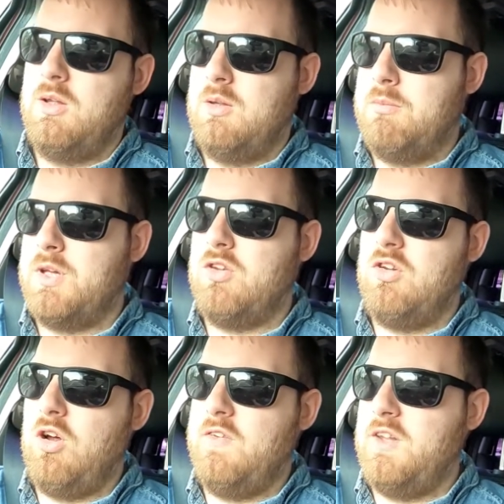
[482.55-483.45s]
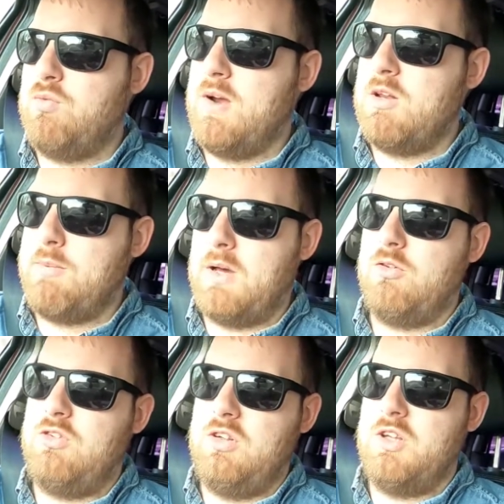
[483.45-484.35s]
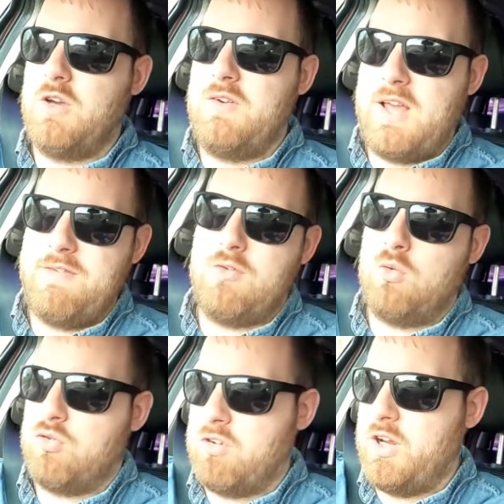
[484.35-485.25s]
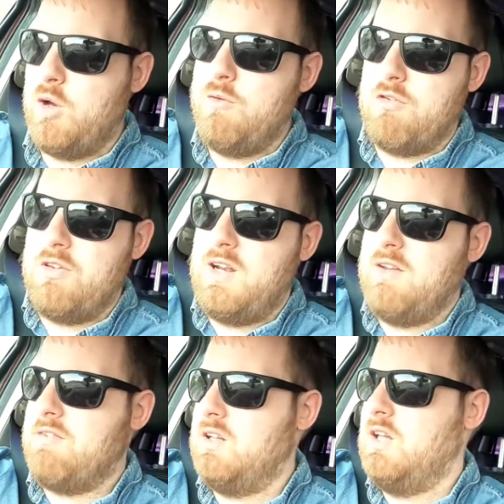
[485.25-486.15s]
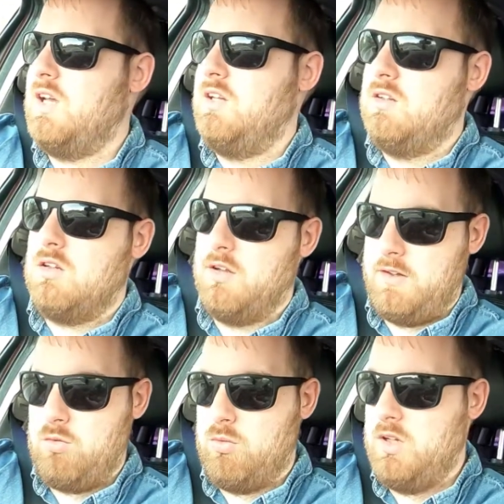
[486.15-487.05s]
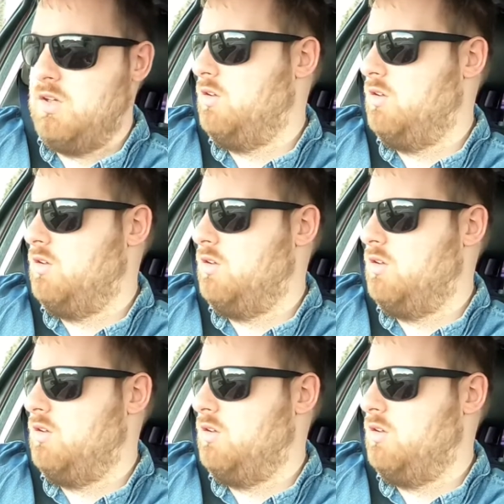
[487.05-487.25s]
because a lot of these roundabouts you can go left or straight over in the left-hand lane, like this one here.